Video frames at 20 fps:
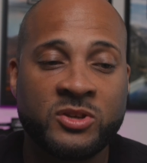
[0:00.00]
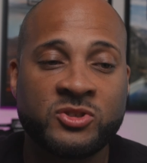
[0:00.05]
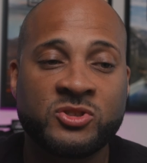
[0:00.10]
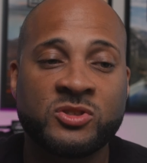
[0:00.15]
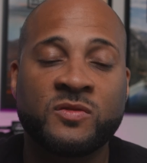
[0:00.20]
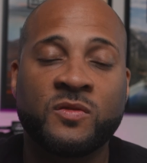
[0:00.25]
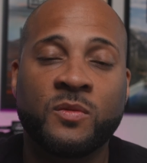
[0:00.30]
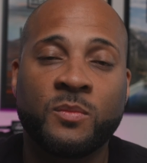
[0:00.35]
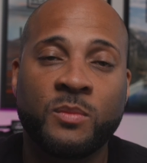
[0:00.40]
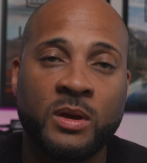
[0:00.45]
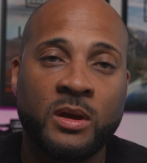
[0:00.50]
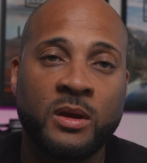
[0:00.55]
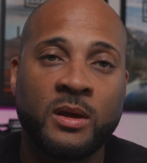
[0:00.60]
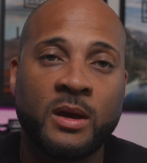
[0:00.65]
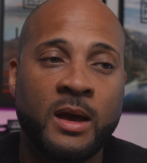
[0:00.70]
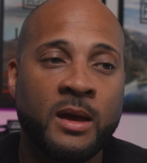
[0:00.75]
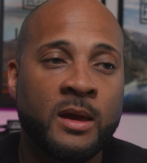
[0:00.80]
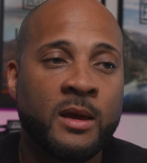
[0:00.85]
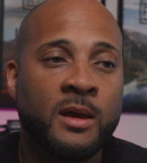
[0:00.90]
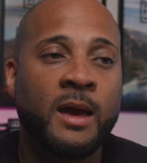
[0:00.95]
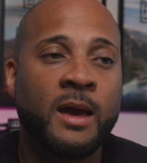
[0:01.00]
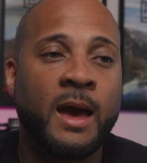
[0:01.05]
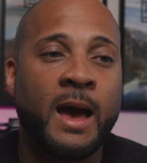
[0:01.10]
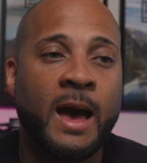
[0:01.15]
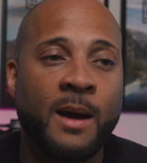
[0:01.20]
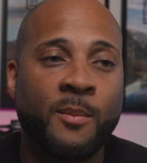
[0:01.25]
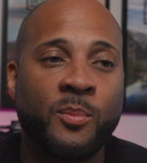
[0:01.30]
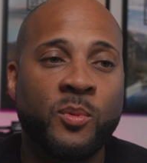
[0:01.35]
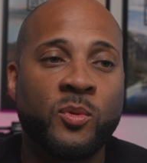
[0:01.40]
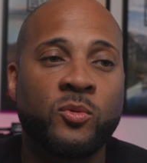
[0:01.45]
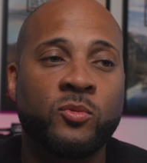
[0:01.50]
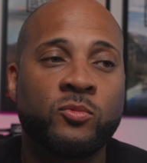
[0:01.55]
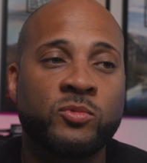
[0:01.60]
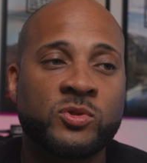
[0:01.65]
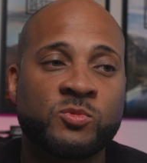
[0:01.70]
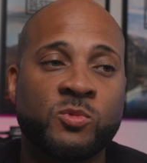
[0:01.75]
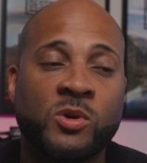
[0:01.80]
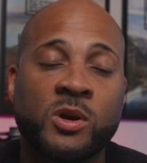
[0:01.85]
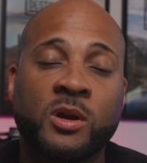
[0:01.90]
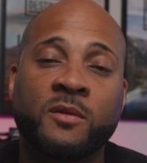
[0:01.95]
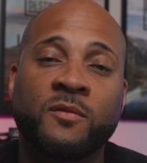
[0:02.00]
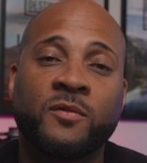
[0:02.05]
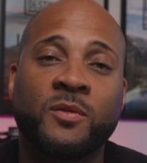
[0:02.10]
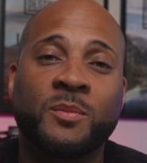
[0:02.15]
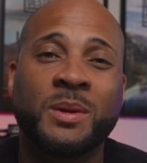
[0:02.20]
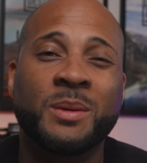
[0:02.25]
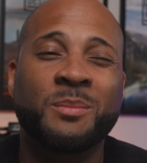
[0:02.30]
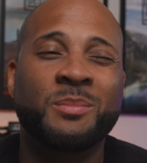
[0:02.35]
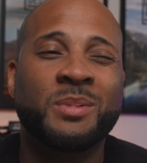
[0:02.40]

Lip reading: It's just, for me, Apple was working for me,